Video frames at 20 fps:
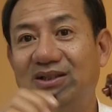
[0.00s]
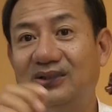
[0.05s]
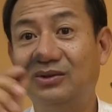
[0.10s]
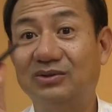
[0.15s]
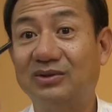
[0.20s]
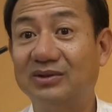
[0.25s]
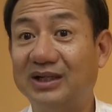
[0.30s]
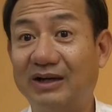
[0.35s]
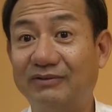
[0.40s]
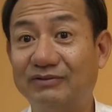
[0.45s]
You
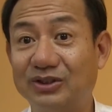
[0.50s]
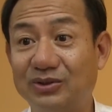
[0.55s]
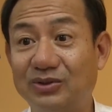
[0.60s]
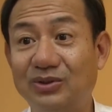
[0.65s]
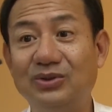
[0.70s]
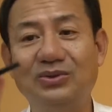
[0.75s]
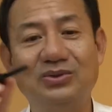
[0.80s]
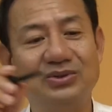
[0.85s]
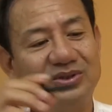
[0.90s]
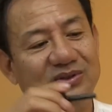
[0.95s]
don't have the
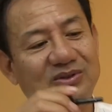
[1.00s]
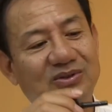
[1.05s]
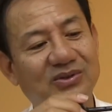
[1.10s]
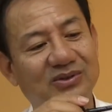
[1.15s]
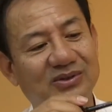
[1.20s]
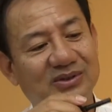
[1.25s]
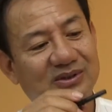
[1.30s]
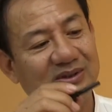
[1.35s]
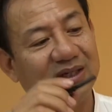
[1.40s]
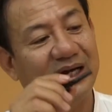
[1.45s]
tools to do
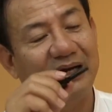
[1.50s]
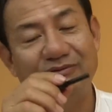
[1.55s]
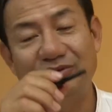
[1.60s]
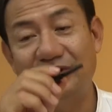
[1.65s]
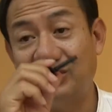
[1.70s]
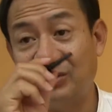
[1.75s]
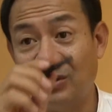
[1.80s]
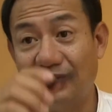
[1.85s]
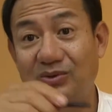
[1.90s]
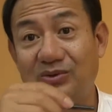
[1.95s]
it. You have
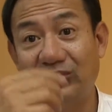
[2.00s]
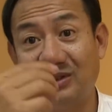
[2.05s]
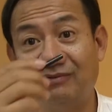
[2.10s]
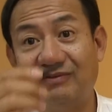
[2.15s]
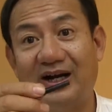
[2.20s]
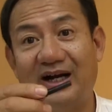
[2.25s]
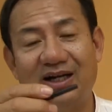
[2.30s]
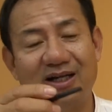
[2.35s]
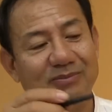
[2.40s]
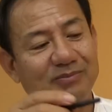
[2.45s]
to go to your
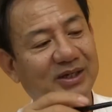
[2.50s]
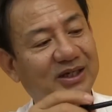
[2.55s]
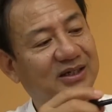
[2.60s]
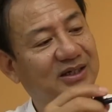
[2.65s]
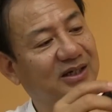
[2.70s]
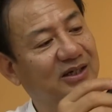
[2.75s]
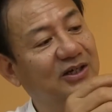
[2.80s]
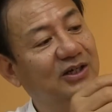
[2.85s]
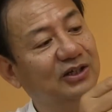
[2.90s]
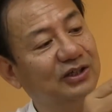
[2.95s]
violin
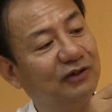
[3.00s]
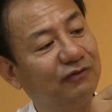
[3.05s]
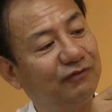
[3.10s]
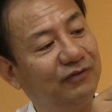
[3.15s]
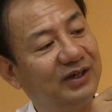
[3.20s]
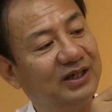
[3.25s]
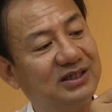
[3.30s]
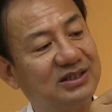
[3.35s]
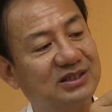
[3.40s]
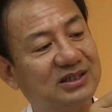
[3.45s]
maker to
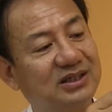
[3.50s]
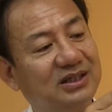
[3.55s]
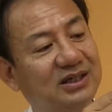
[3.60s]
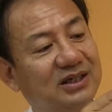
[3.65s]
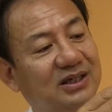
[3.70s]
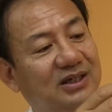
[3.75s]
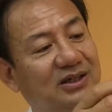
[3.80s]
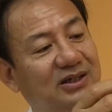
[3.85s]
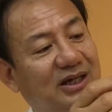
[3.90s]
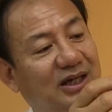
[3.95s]
fix,
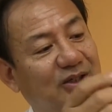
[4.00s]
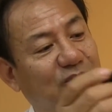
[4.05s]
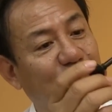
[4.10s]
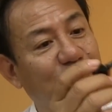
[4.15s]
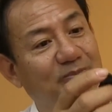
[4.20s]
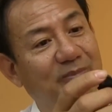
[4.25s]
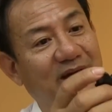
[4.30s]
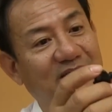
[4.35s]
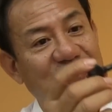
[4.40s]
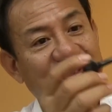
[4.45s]
to
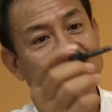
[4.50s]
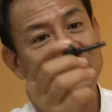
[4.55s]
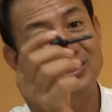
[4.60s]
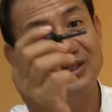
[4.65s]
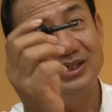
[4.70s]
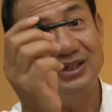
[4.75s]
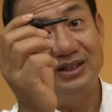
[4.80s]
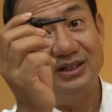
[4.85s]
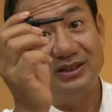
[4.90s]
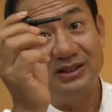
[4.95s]
match
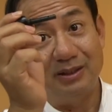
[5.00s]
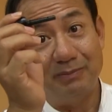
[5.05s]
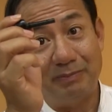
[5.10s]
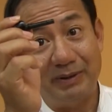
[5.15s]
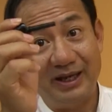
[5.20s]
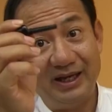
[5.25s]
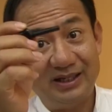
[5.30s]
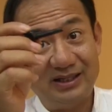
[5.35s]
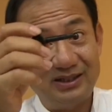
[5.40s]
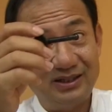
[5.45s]
the
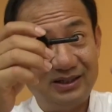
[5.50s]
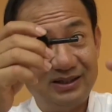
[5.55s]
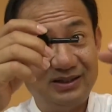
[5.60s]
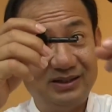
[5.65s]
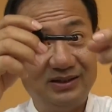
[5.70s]
peg.